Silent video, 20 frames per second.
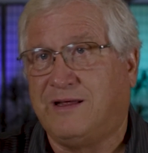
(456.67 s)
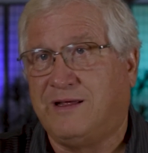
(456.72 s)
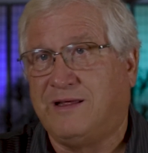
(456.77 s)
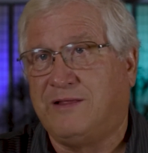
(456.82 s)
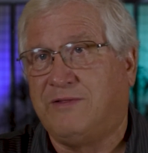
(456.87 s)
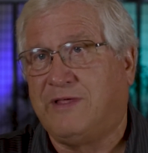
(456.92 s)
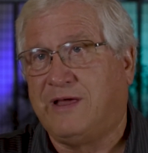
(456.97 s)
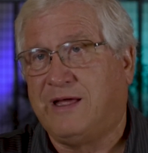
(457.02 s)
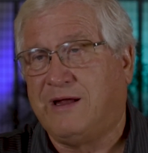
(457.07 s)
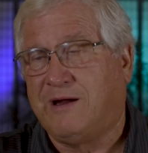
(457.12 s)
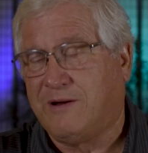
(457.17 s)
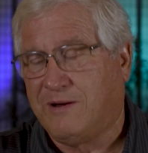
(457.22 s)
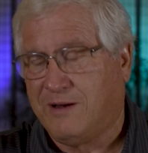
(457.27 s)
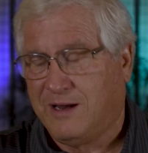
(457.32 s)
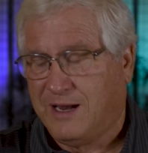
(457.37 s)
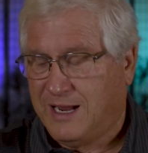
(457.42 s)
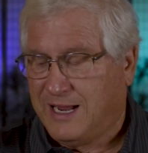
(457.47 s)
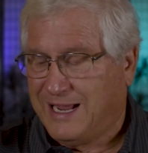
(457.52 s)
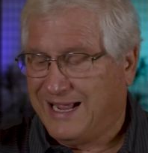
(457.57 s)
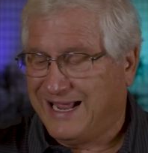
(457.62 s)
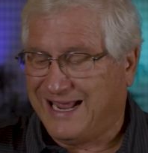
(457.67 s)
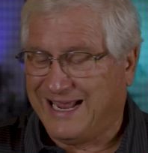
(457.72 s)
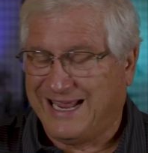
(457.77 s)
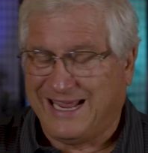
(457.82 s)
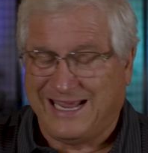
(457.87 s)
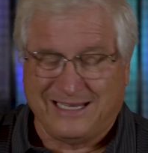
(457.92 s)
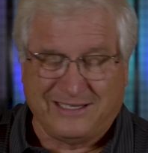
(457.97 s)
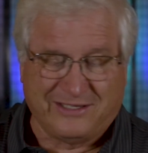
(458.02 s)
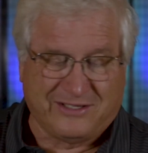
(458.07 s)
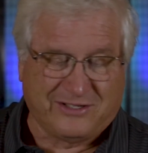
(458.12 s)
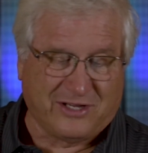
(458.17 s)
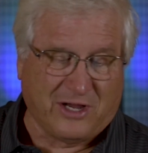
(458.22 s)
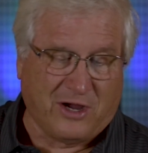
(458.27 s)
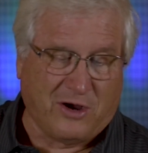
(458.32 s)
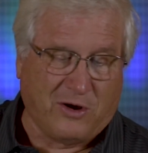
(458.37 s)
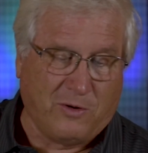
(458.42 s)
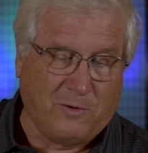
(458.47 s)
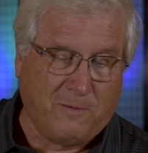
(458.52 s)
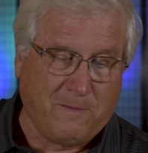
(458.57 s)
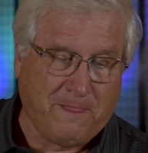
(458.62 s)
in there. And
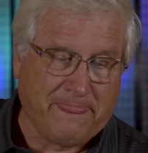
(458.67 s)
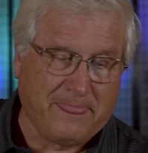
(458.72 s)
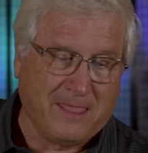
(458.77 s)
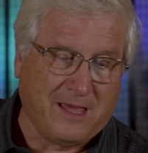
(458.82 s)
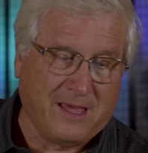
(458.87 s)
so